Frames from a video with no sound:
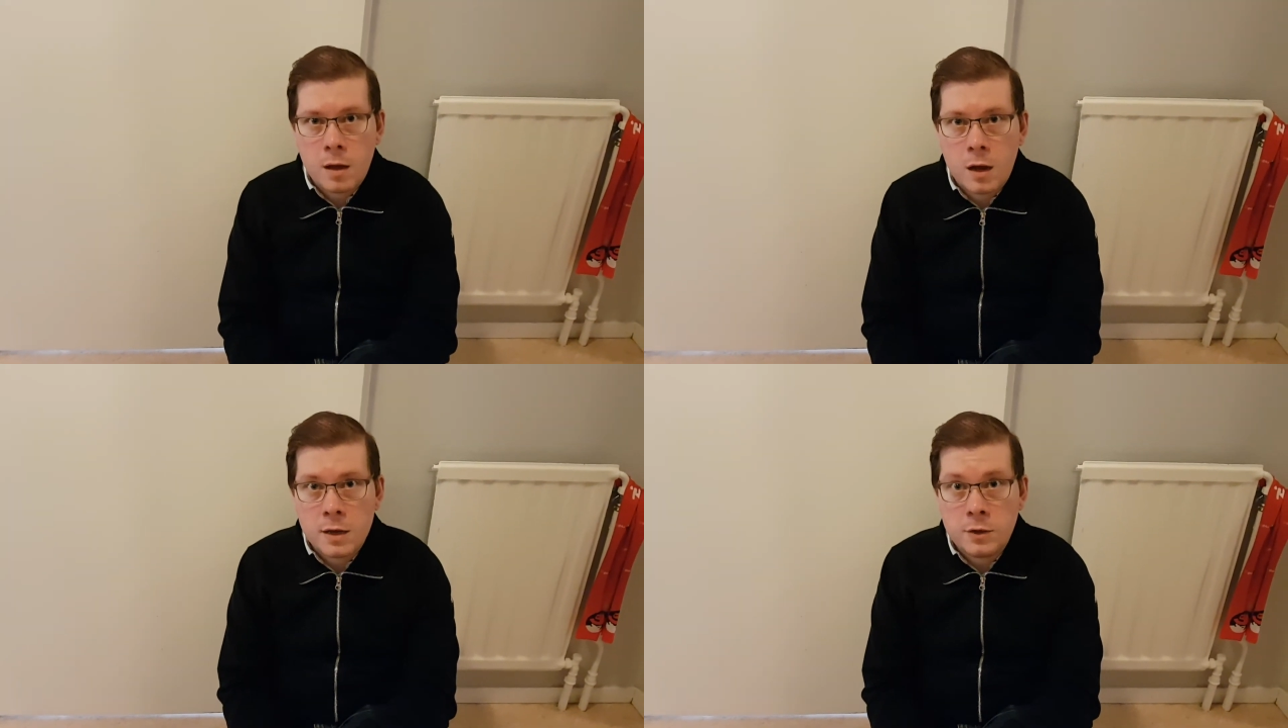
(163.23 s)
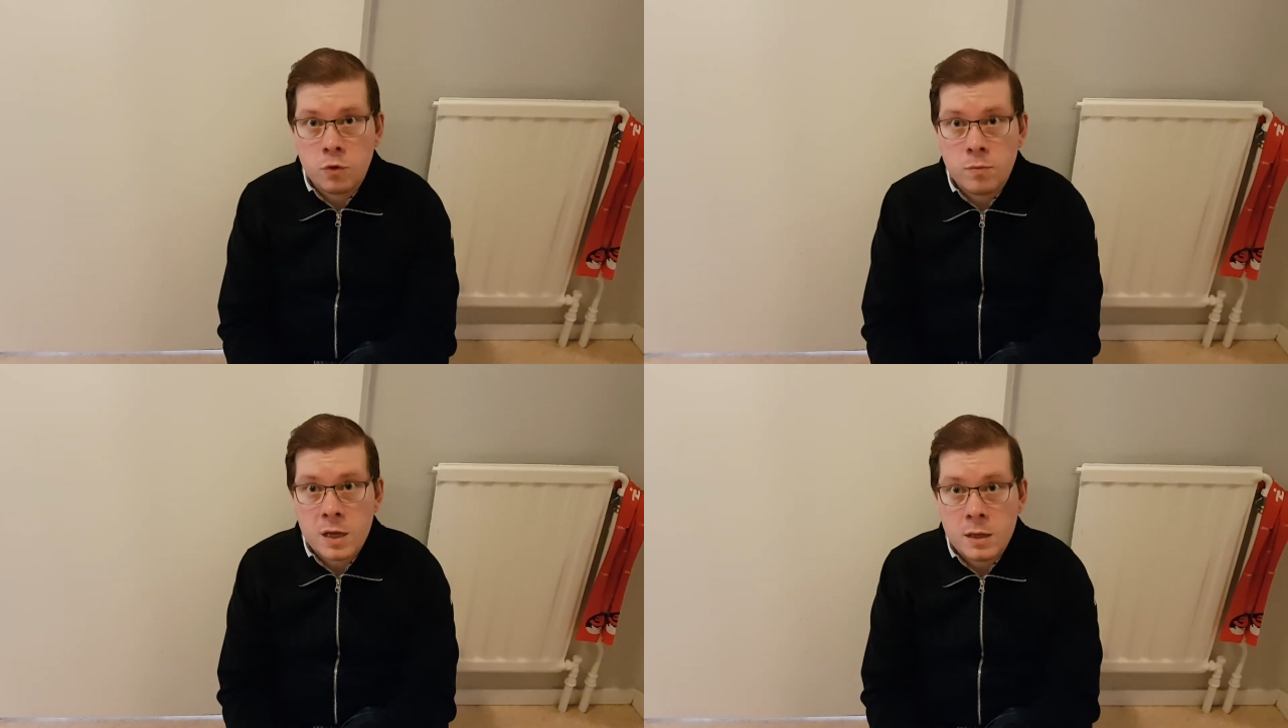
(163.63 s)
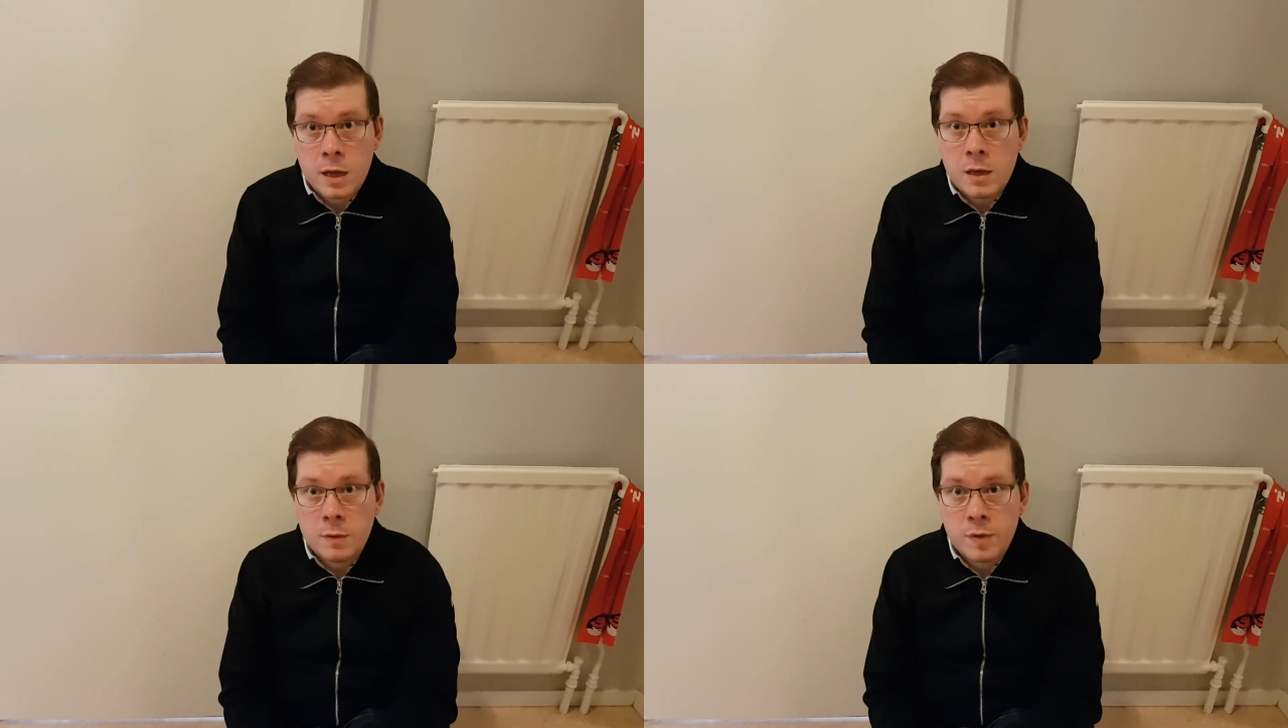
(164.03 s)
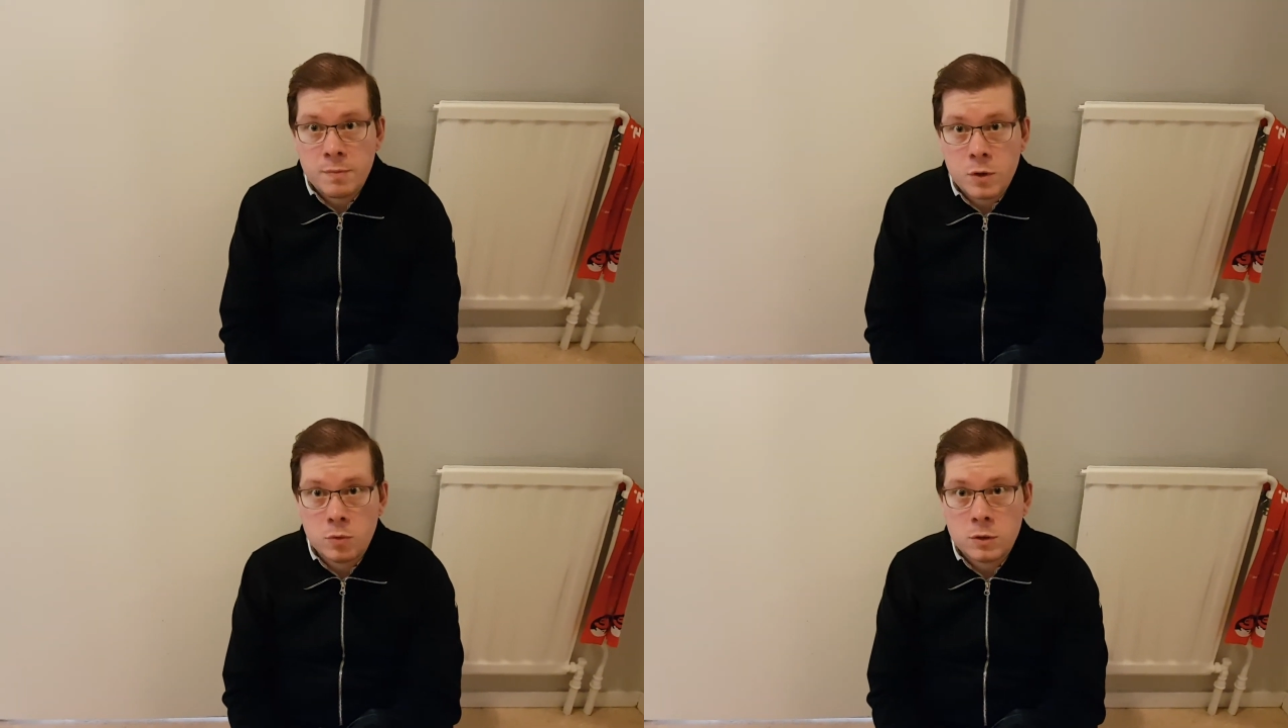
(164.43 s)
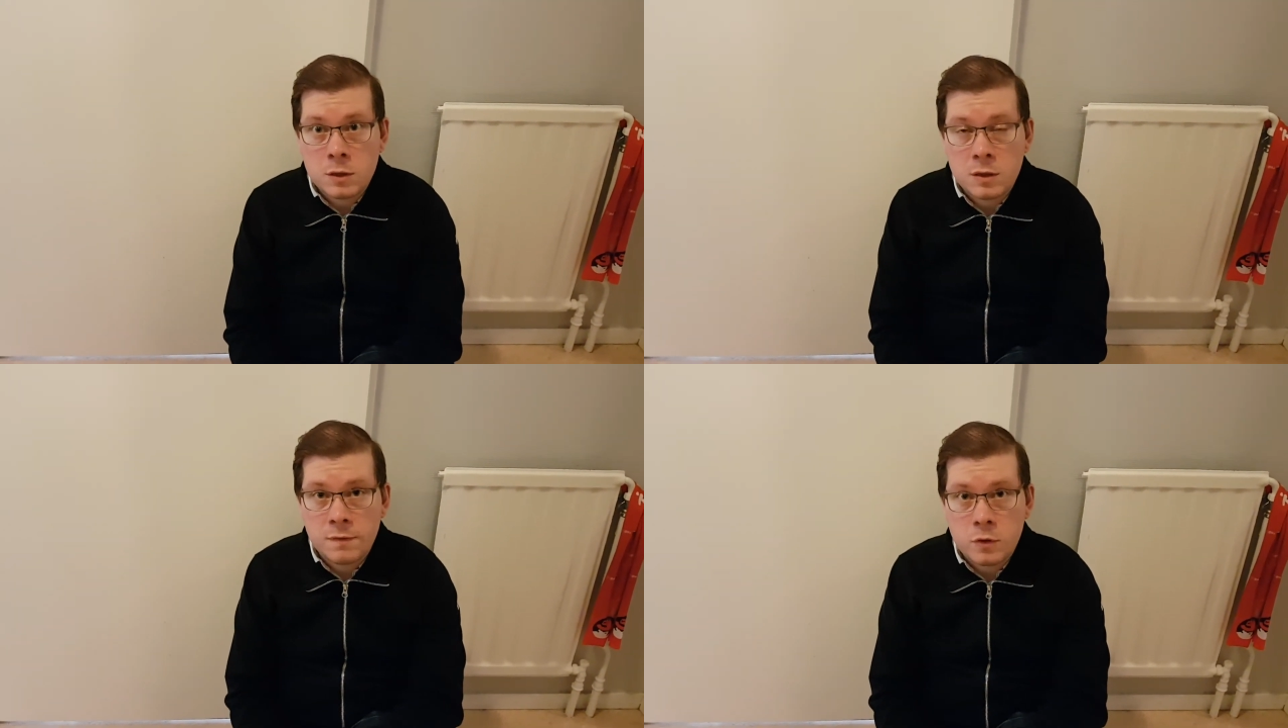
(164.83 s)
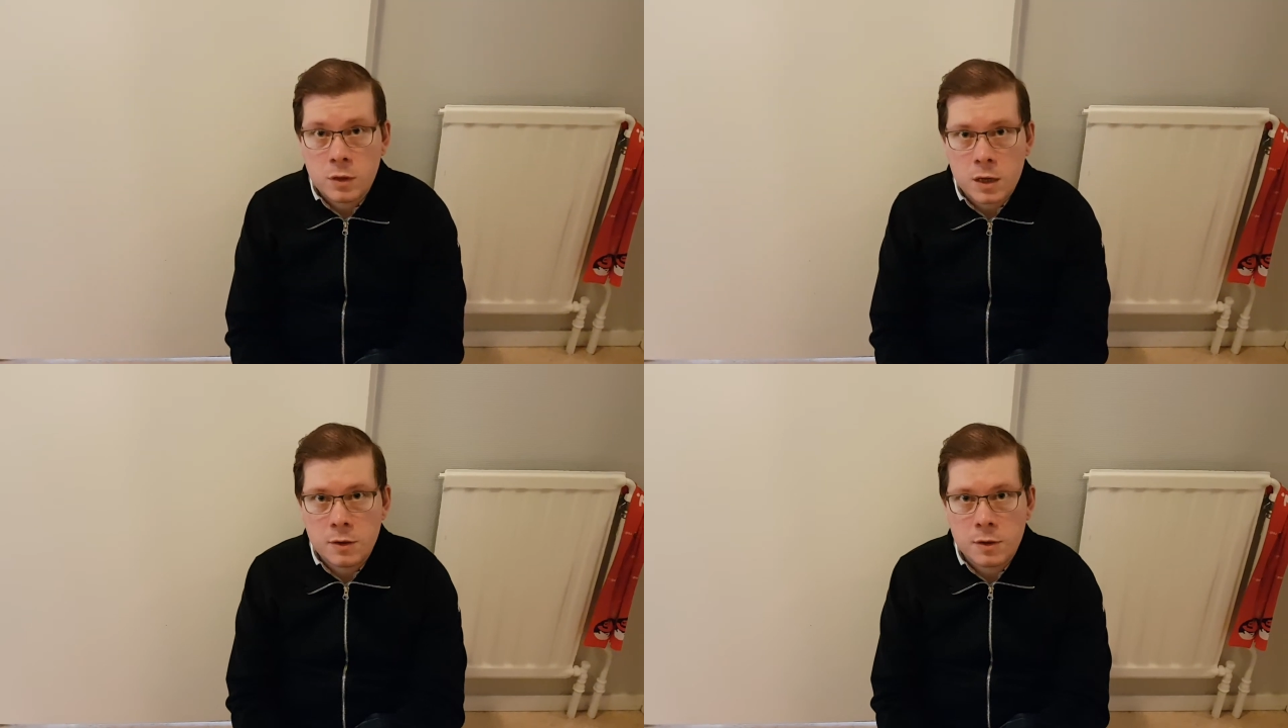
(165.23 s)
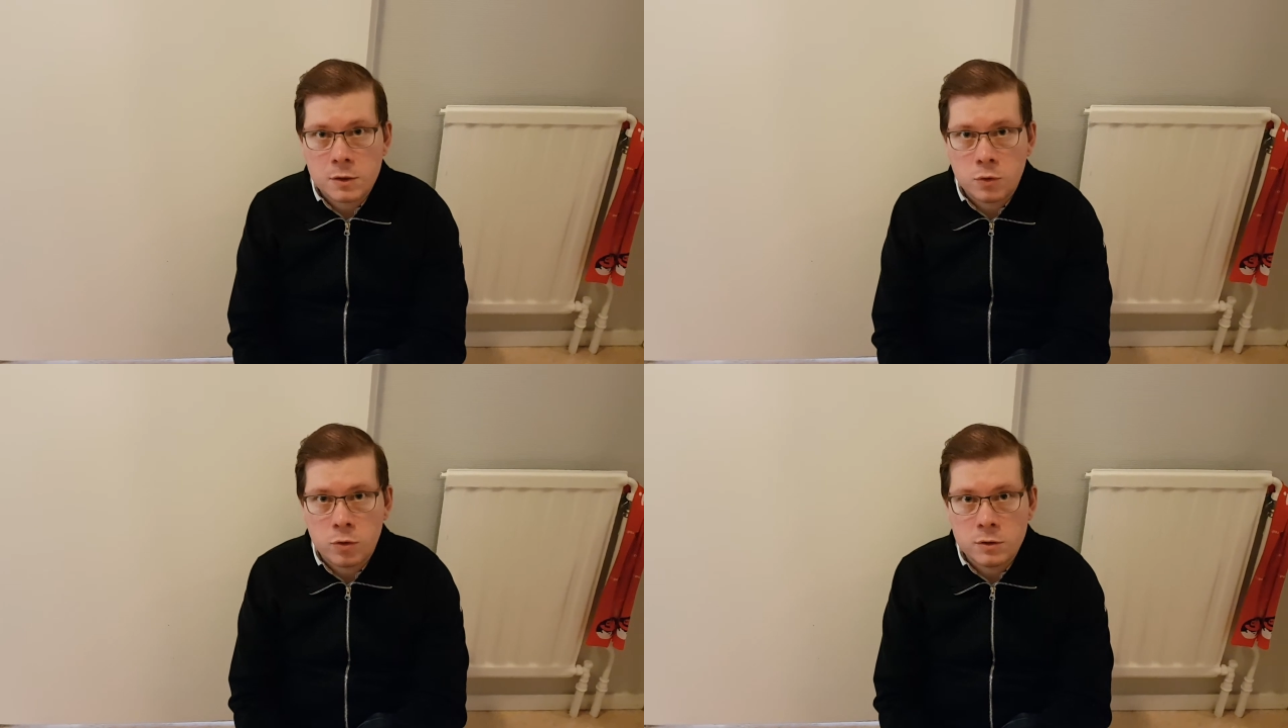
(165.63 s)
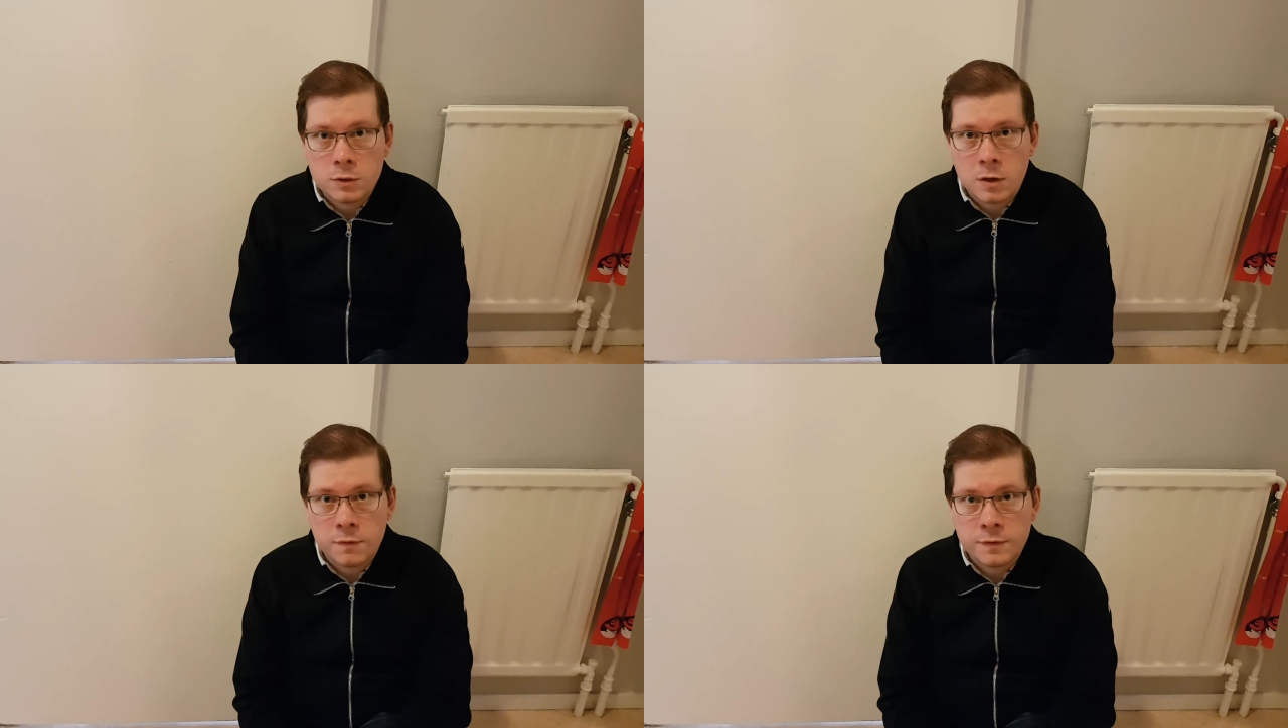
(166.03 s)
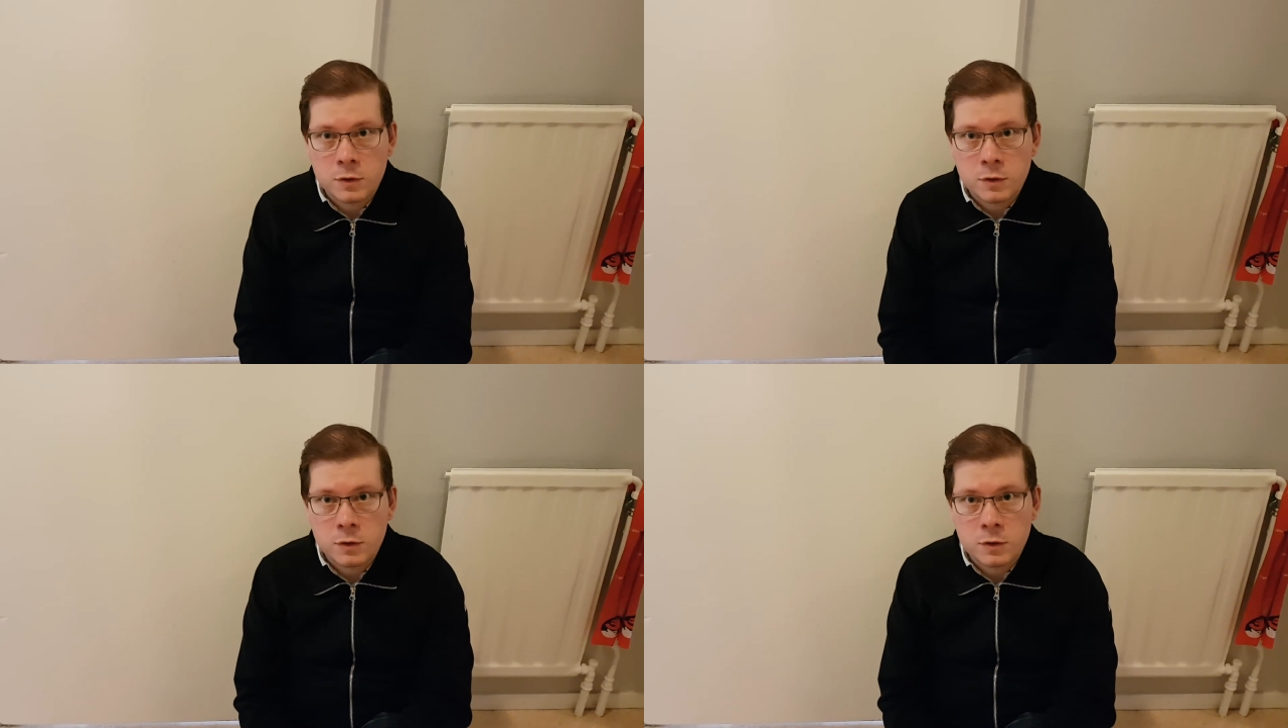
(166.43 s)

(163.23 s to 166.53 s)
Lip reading: I do make 8-bit music if you like that sort of stuff,